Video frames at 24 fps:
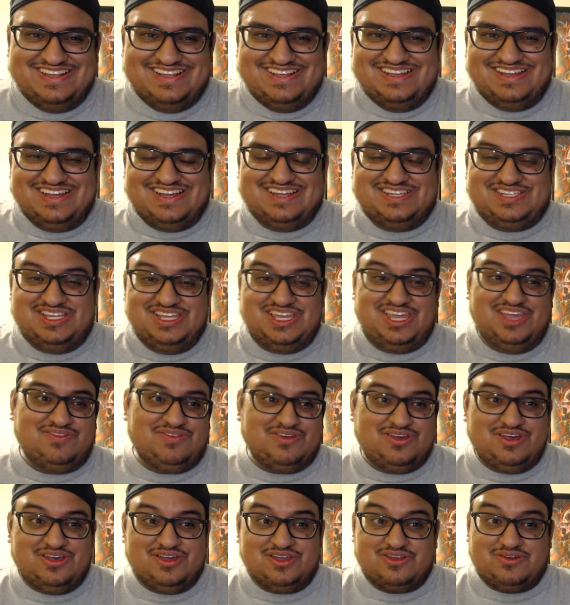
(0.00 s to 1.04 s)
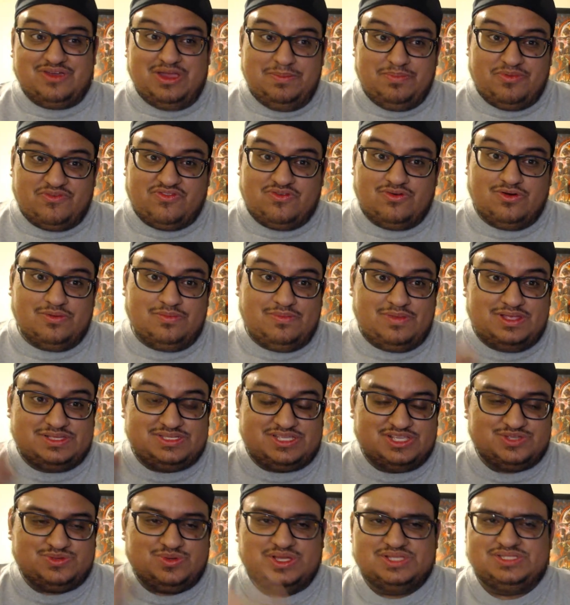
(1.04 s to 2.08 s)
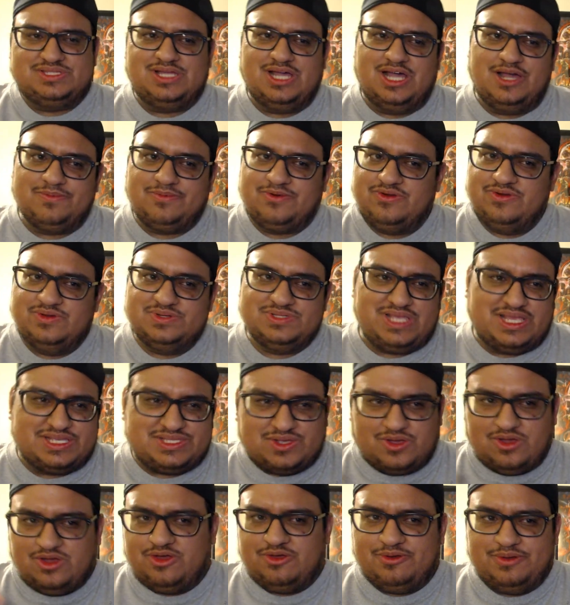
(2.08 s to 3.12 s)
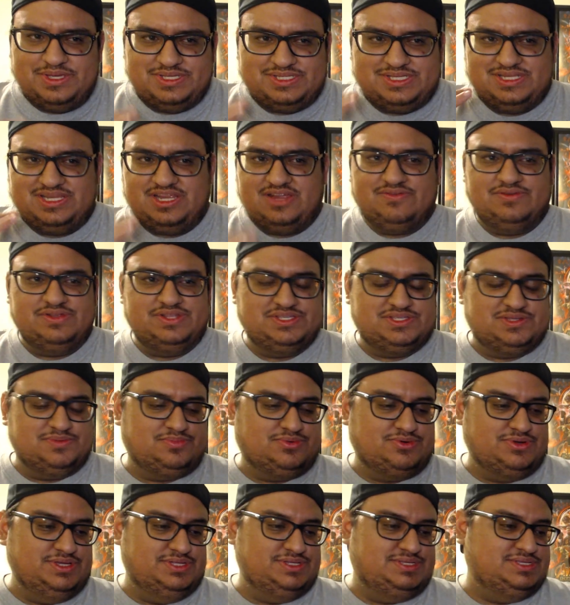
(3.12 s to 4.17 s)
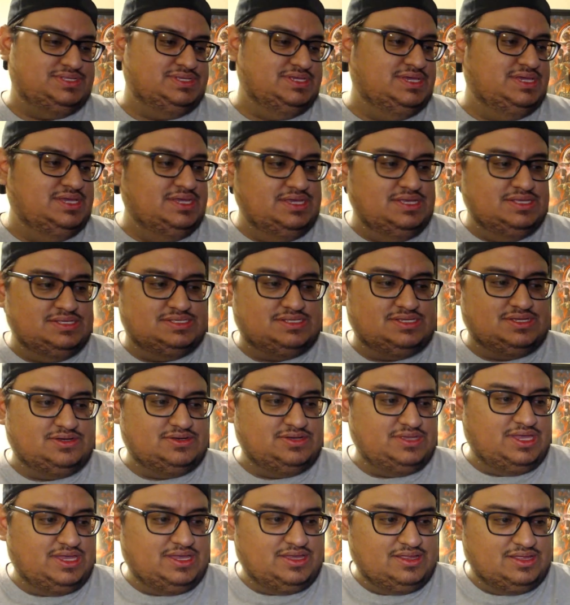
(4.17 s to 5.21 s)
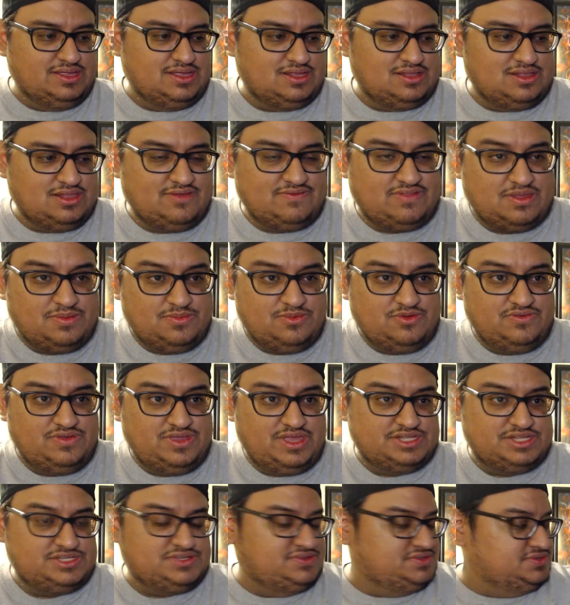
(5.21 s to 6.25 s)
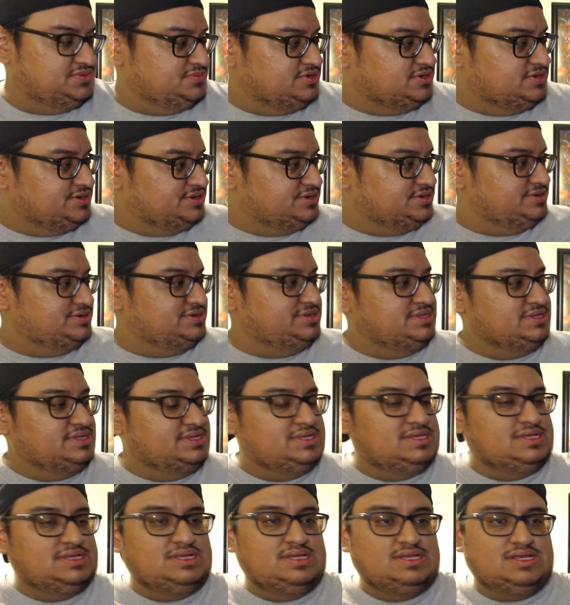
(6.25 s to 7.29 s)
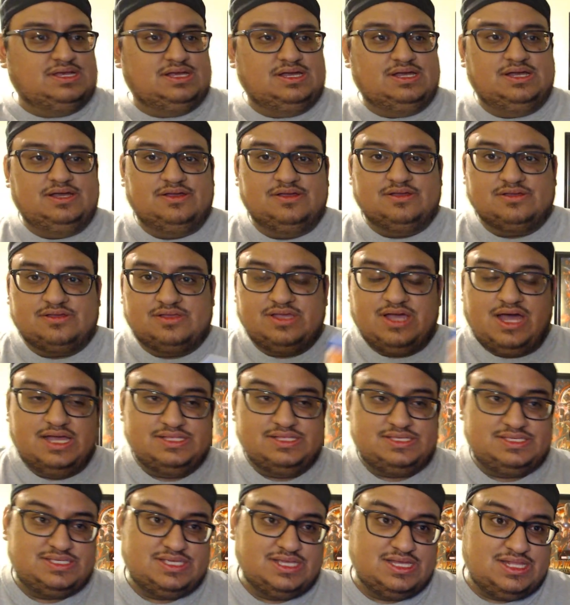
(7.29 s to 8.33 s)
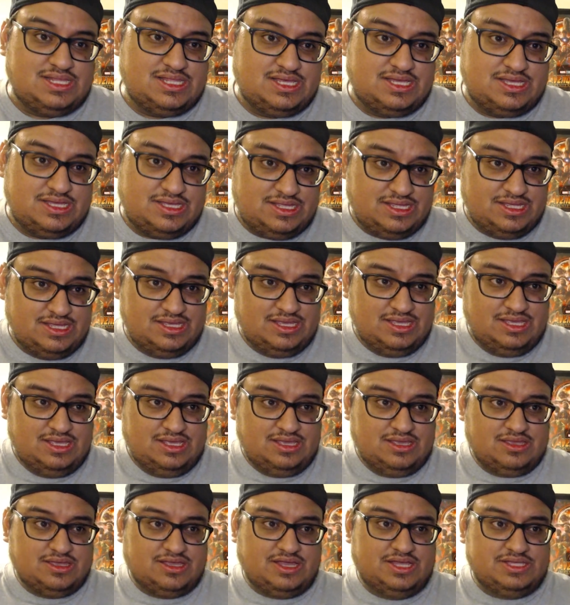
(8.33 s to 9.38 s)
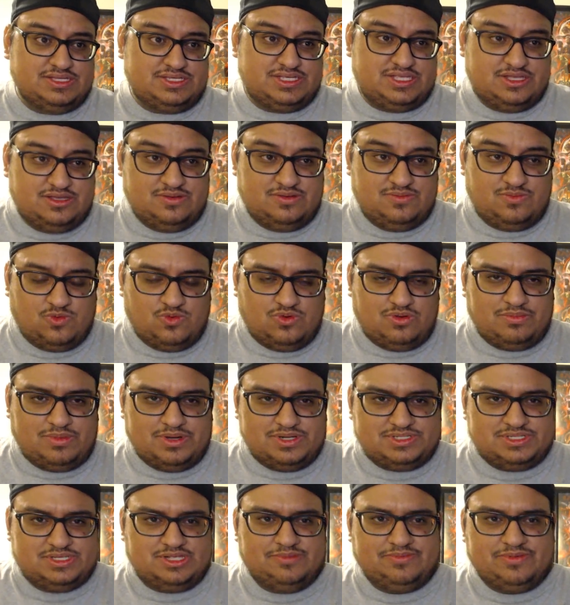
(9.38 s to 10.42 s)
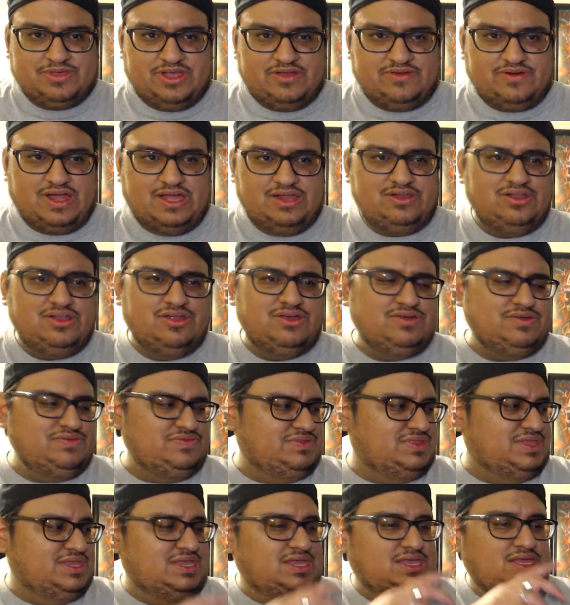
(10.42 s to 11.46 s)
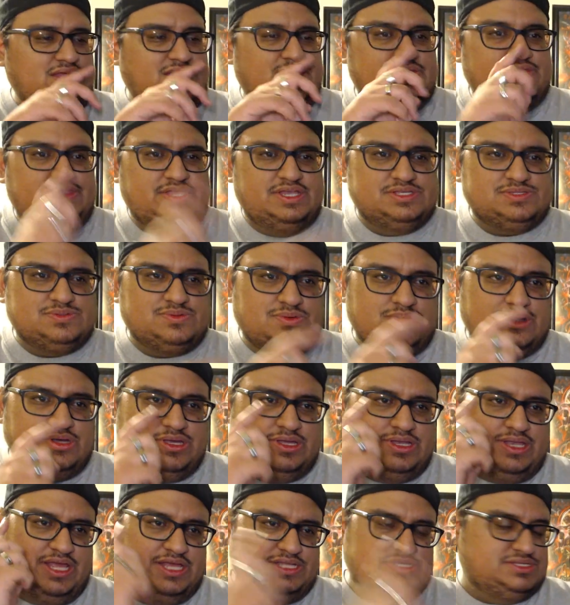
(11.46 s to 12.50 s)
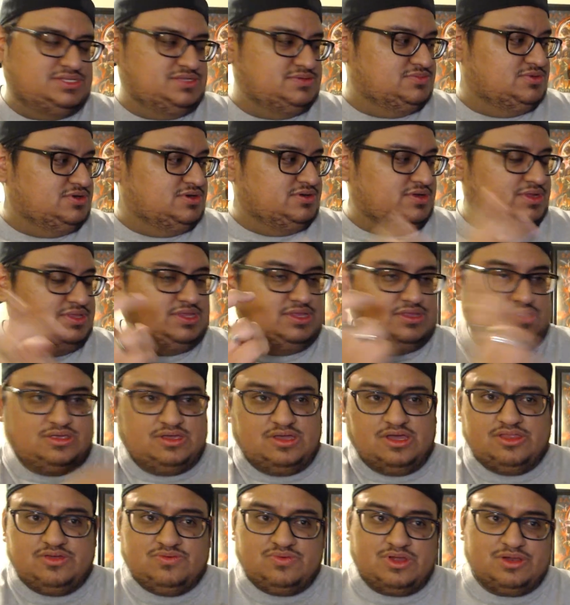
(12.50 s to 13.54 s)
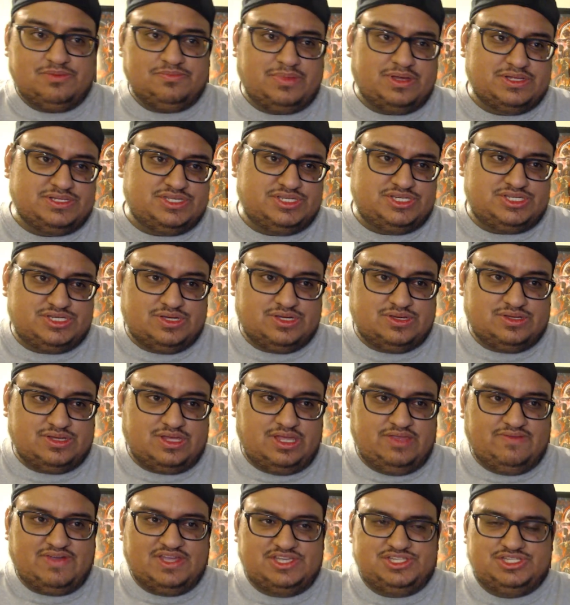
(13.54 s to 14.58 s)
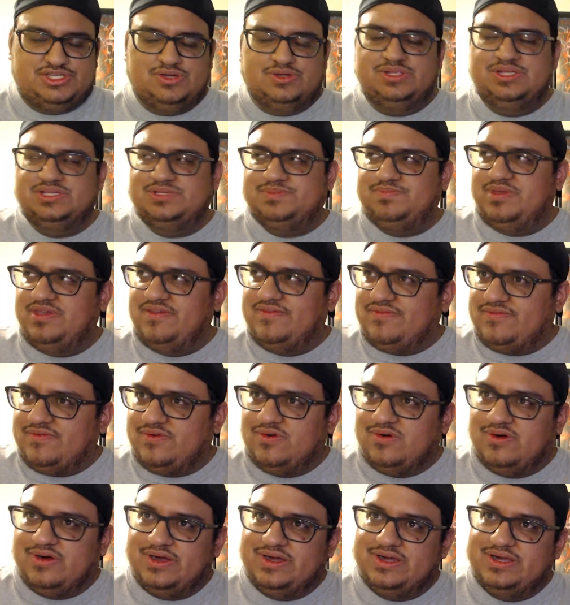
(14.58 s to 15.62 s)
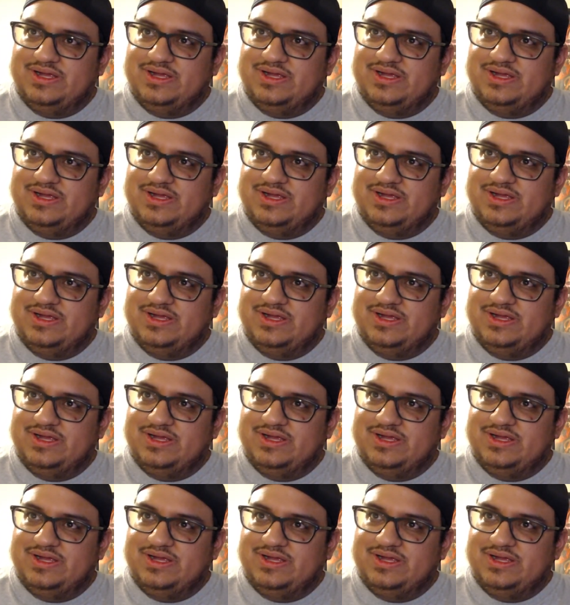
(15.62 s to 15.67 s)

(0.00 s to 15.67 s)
She gave a great performance, as well as Tom Cruise. As always, he never disappoints. So yeah, I love that movie. Edge of Tomorrow. Godzilla, custom Walmart slipcover. I don't know this one, Edge of Tomorrow, and then the other one I'm about to show. If I showed this before,